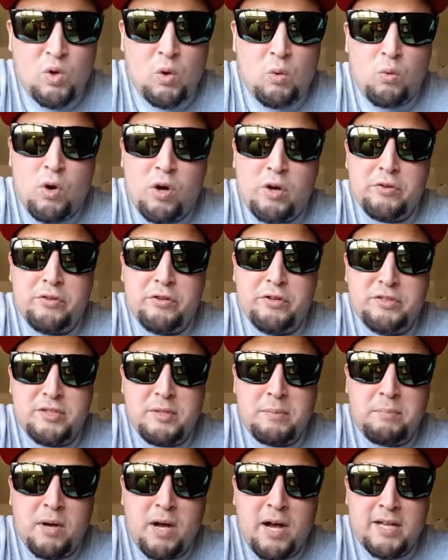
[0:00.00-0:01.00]
Well, there's
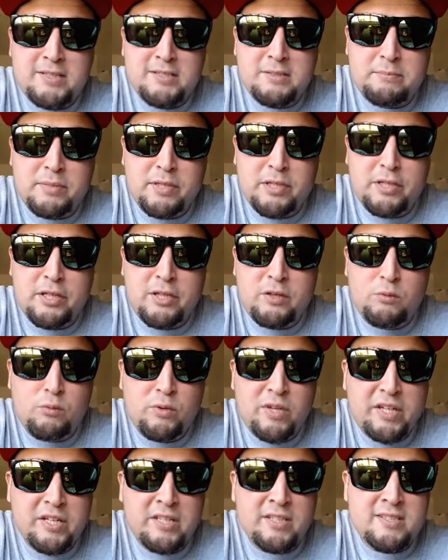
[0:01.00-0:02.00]
a possibility
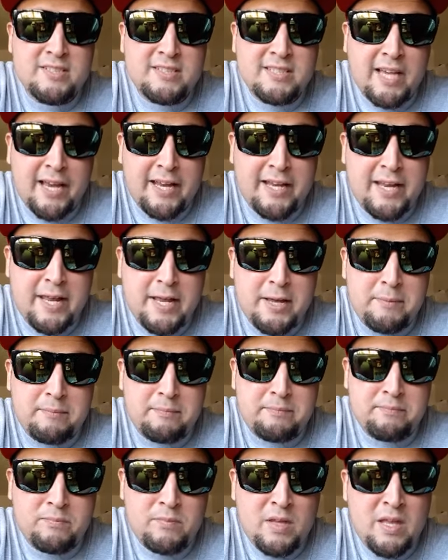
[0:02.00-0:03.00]
we can sign him
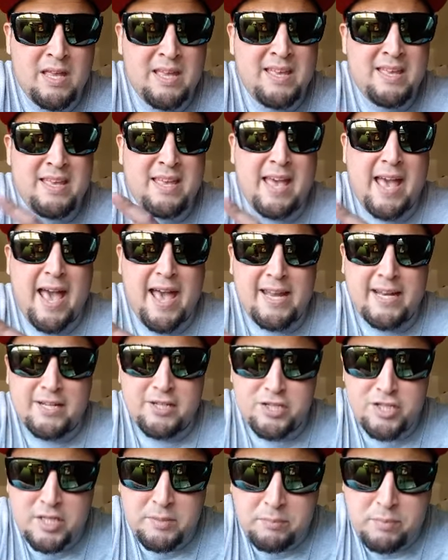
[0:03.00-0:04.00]
at a
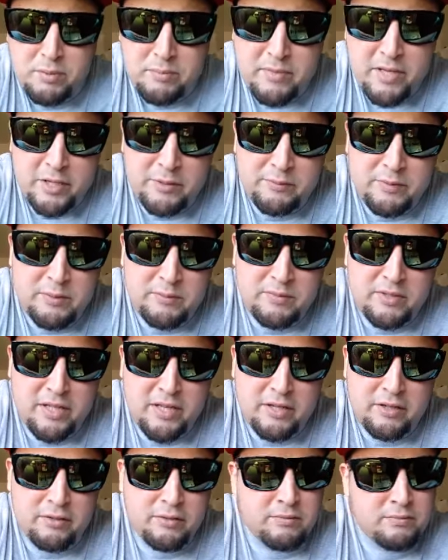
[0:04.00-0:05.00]
cheaper minimum
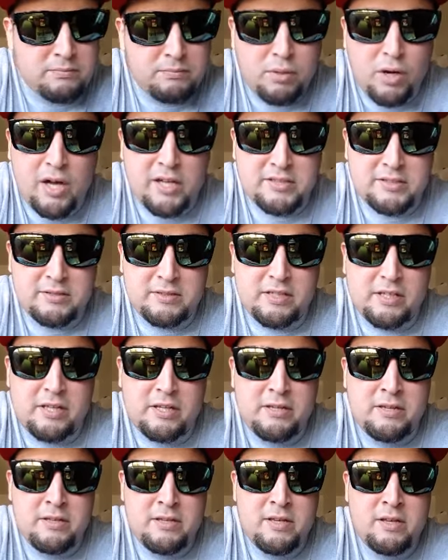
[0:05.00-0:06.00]
deal,
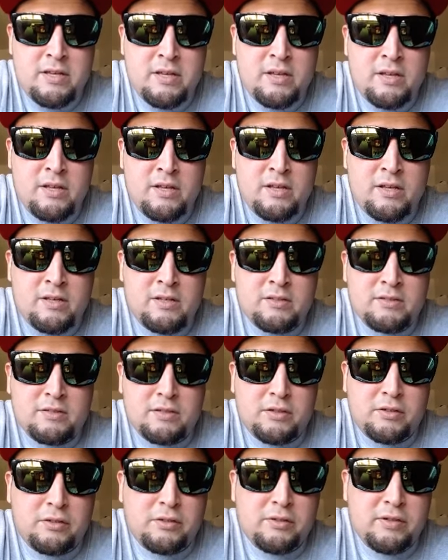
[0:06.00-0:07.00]
possibly.
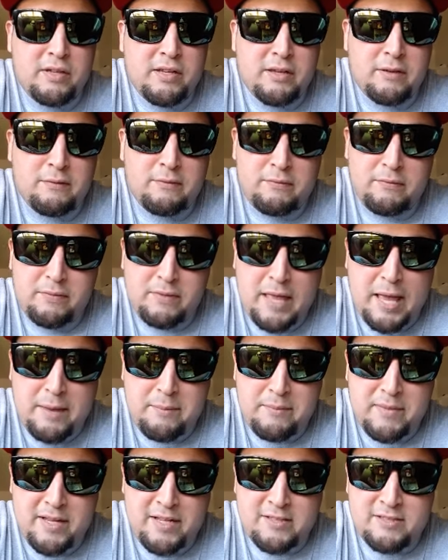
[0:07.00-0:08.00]
So if
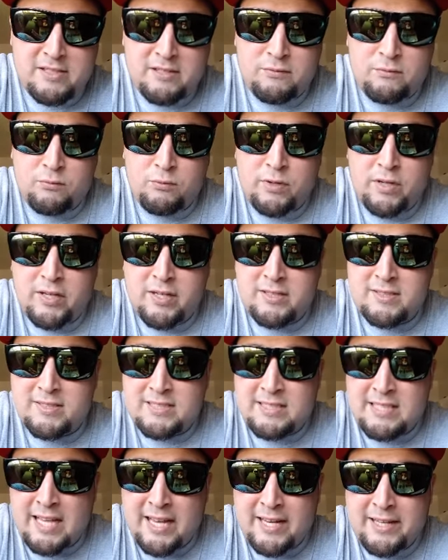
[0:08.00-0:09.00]
that means if we can
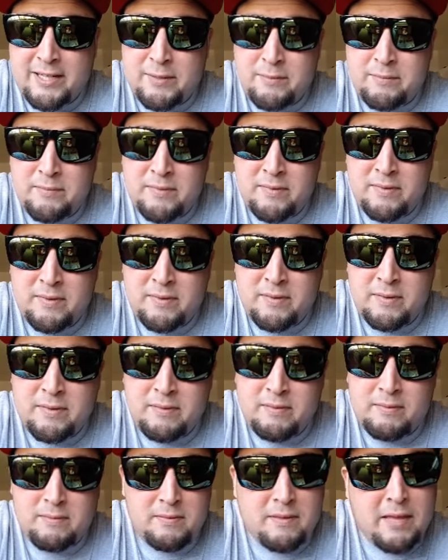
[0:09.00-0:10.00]
sign him,
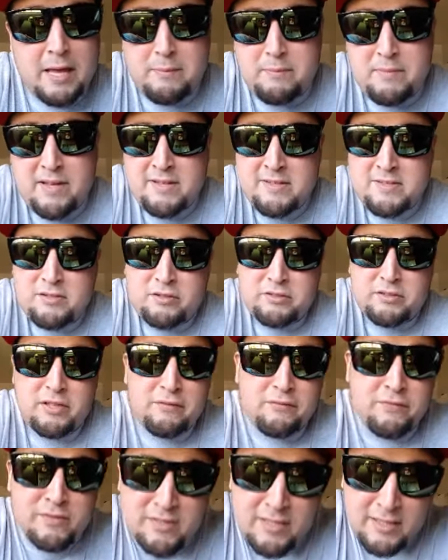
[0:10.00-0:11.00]
that means our
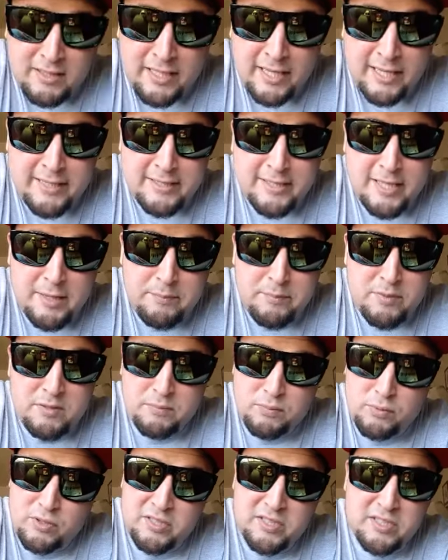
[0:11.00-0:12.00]
defensive line depth is
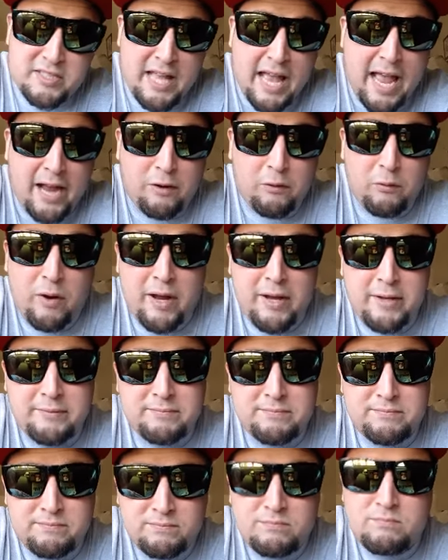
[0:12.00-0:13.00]
pretty stacked, right?
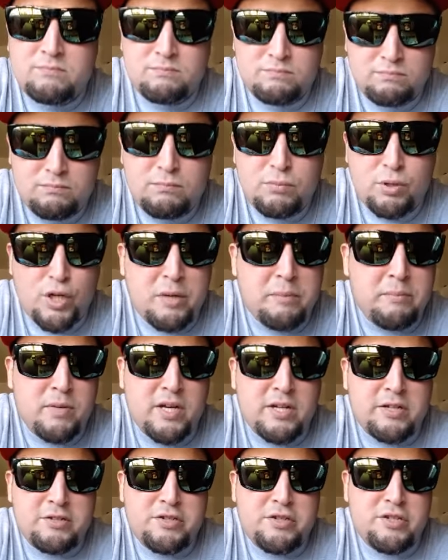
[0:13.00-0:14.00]
Pretty
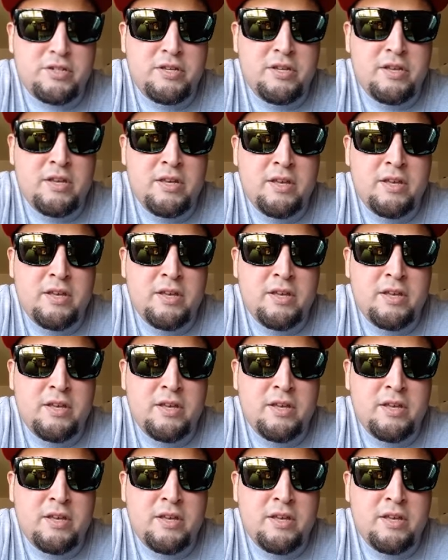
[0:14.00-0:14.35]
much.